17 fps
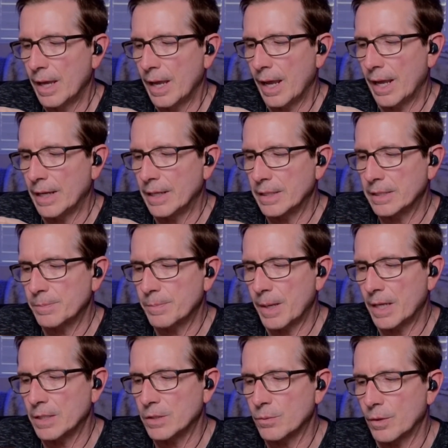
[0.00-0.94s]
in a
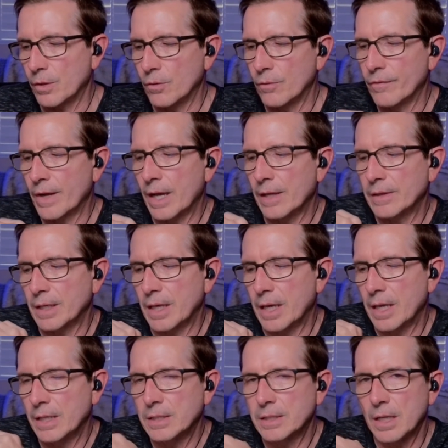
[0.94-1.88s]
space where you've got the
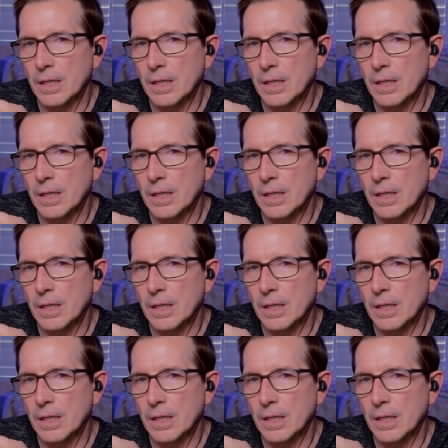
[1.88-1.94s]
key to